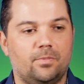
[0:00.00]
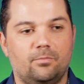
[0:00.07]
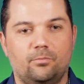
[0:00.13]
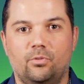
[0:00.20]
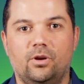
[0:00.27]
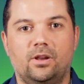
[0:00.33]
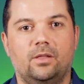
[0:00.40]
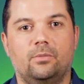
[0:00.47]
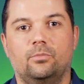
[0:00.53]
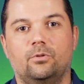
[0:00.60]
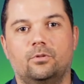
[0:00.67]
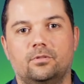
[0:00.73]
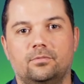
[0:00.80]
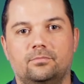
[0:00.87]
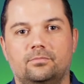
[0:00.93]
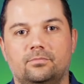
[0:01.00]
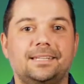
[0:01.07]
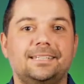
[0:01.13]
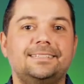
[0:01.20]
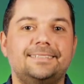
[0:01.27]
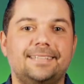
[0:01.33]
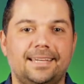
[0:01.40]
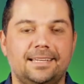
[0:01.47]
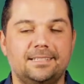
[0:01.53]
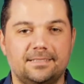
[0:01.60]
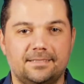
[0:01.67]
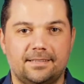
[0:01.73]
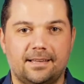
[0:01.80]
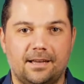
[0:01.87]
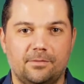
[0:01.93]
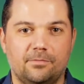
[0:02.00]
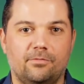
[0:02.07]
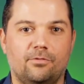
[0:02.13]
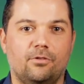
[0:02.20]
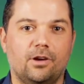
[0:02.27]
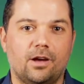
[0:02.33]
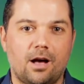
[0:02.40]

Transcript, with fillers: brilliant book. It takes time for a